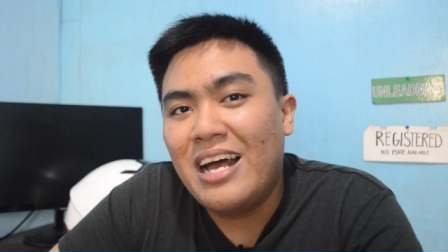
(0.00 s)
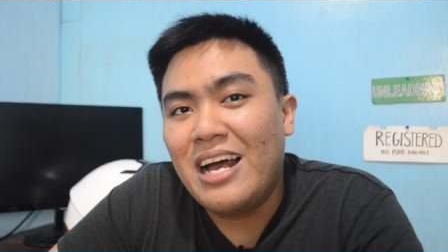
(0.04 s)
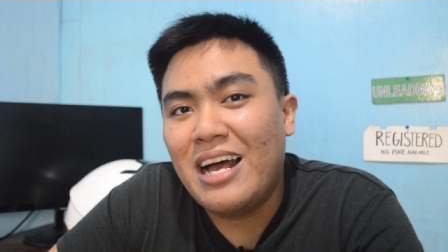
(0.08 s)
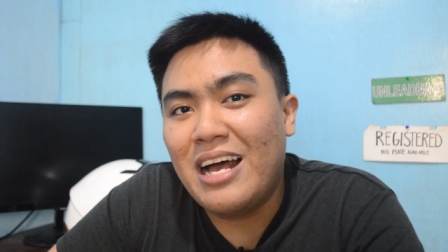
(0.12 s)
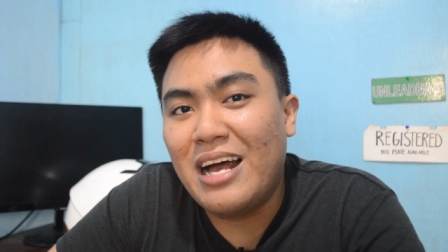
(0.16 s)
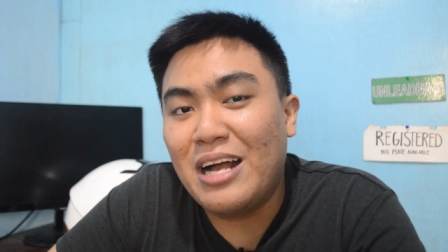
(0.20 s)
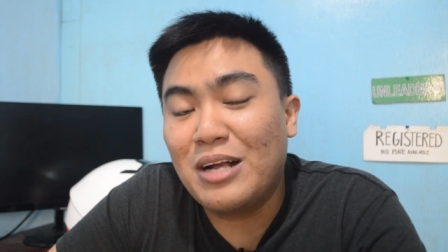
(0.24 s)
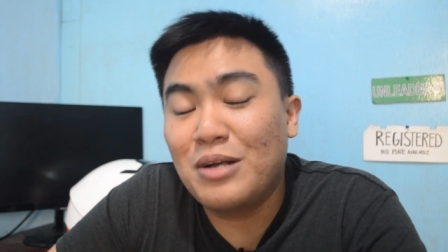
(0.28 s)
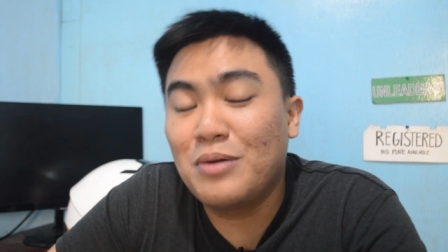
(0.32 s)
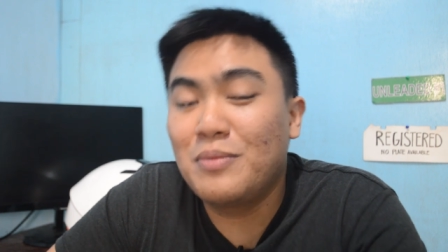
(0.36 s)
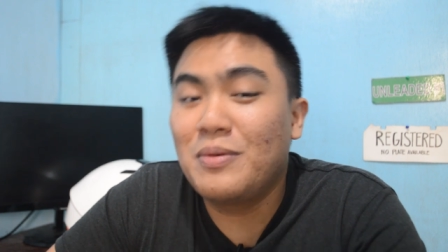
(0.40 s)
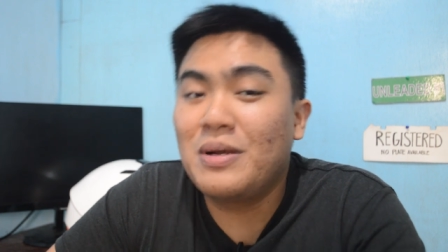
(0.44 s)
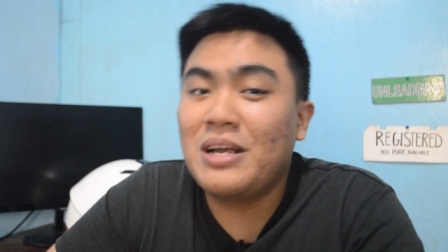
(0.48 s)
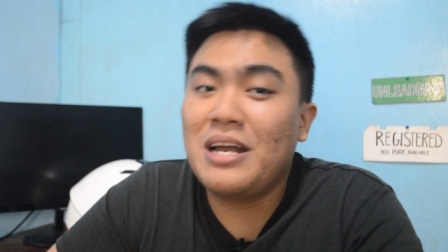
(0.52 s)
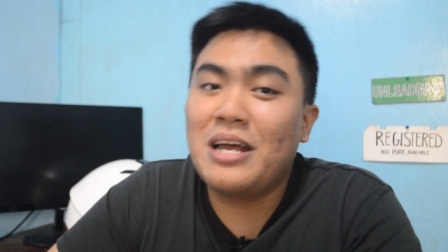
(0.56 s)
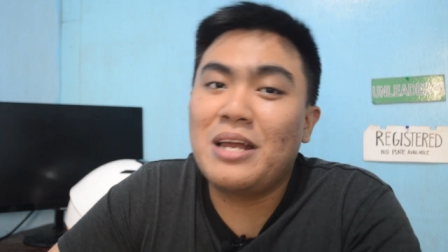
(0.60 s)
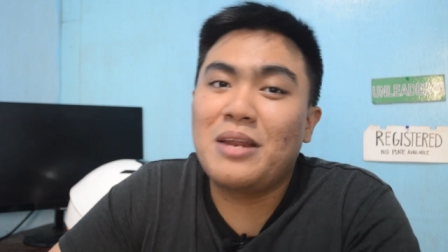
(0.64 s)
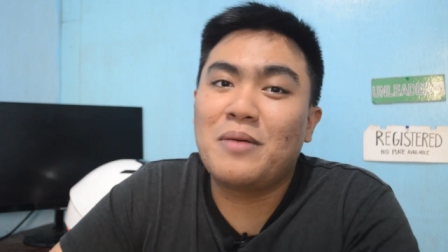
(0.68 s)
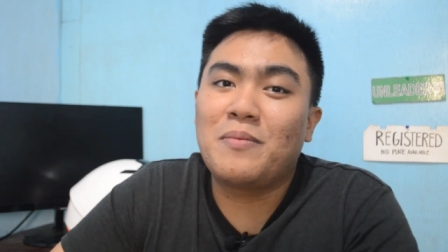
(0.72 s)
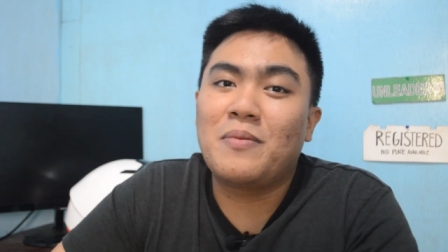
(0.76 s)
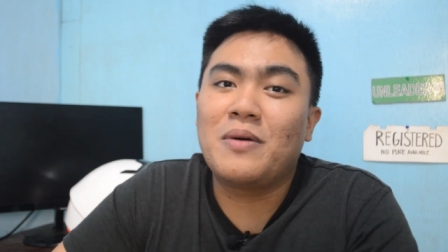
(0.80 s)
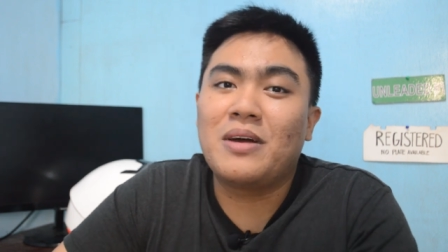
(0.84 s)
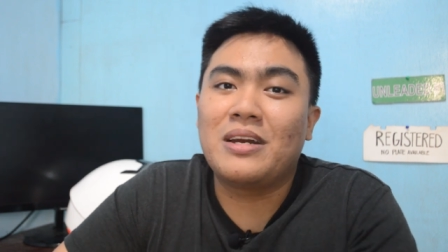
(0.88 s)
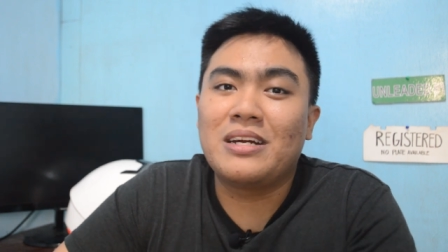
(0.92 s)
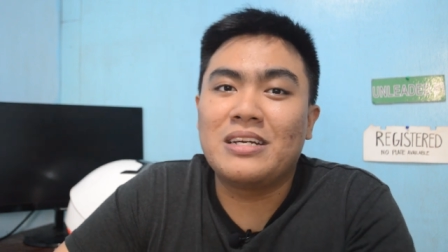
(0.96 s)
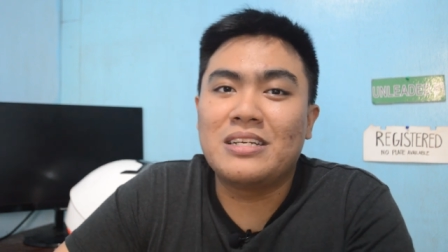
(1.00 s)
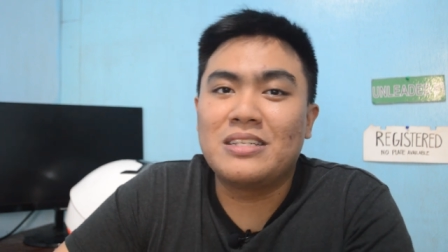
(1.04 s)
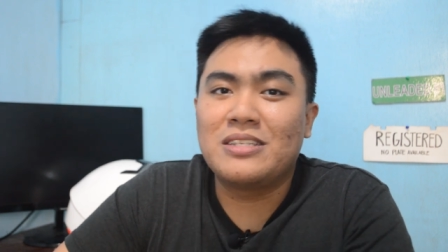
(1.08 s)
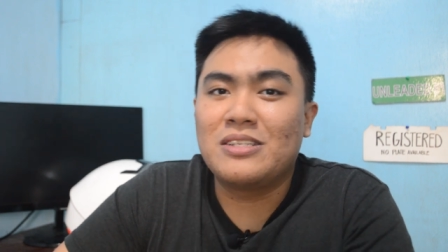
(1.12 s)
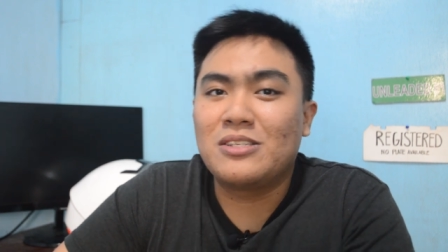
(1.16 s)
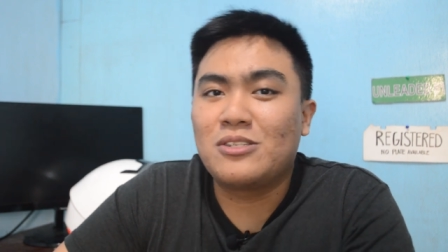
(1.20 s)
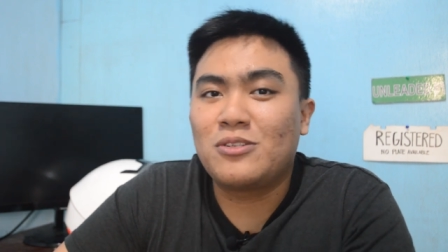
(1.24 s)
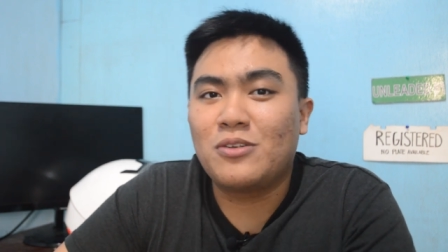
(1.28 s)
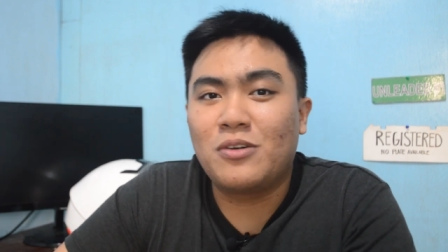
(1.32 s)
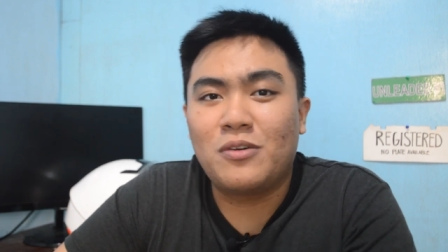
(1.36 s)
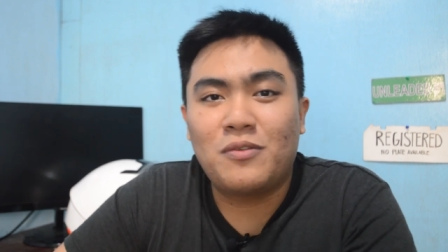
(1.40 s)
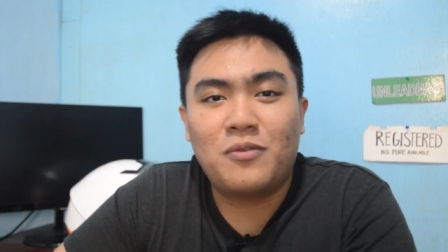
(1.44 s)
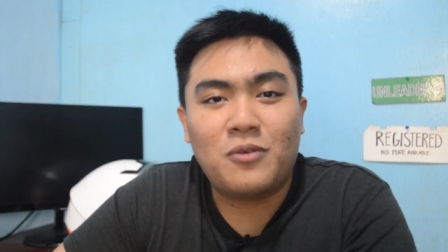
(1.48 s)
uh, gumagana pa rin.
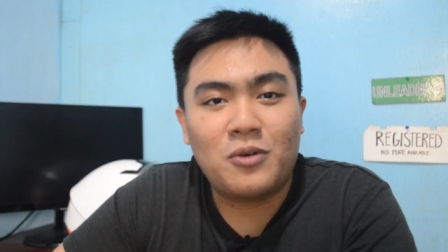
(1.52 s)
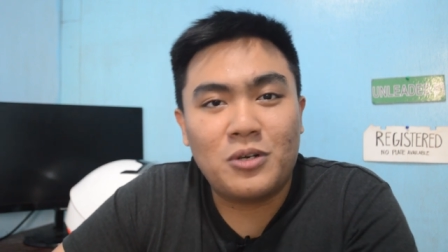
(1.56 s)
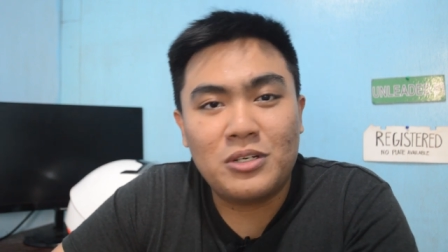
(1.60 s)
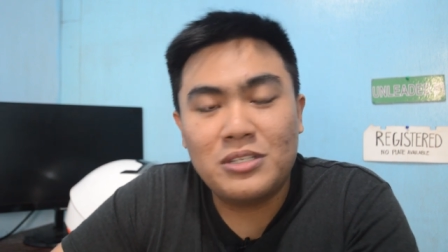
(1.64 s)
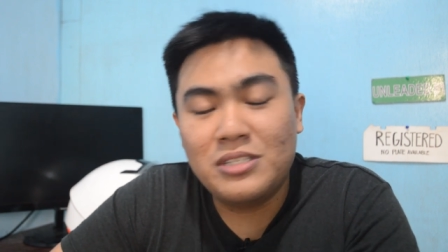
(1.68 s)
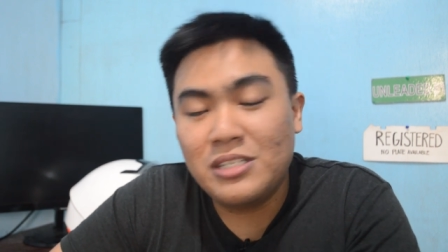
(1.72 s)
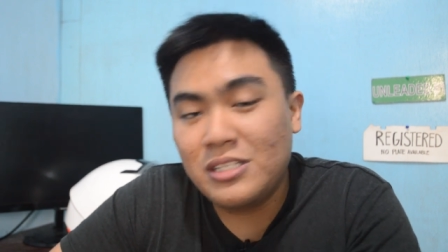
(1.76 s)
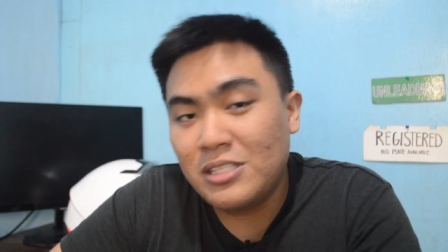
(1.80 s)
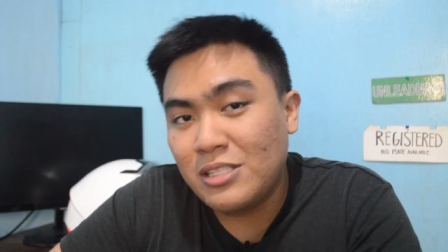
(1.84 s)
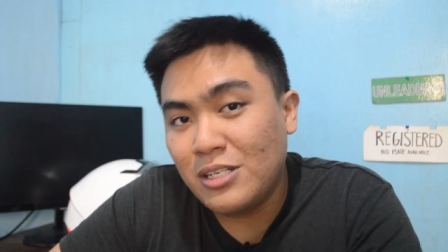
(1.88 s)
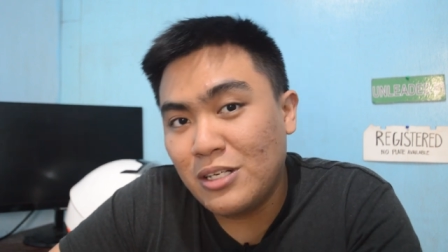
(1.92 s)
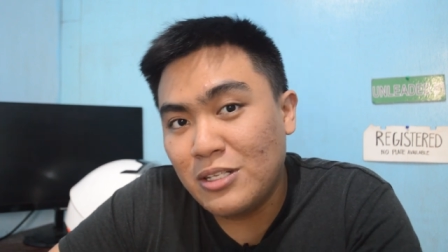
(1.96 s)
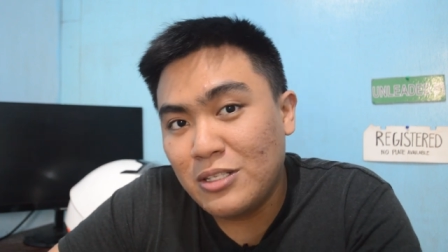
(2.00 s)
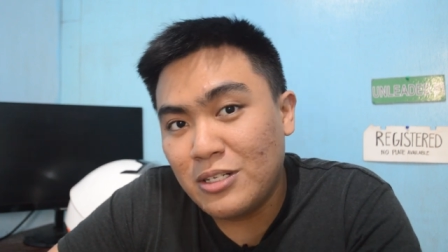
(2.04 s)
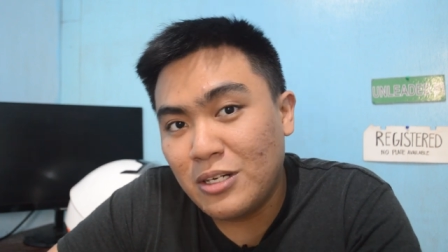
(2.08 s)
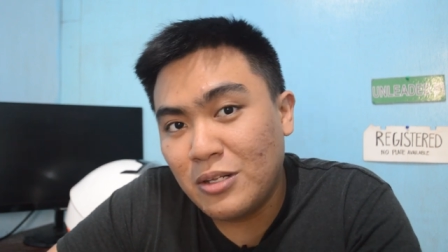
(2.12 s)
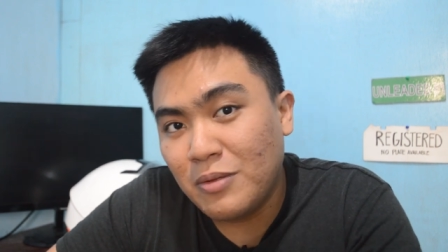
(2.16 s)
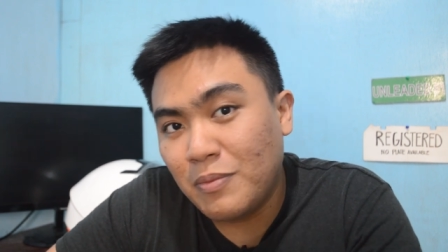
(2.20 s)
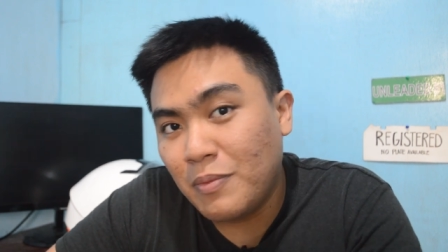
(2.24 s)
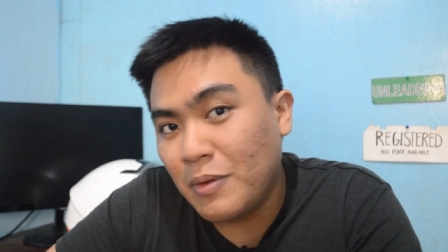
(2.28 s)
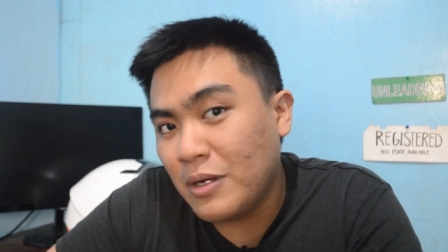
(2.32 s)
So for six hundred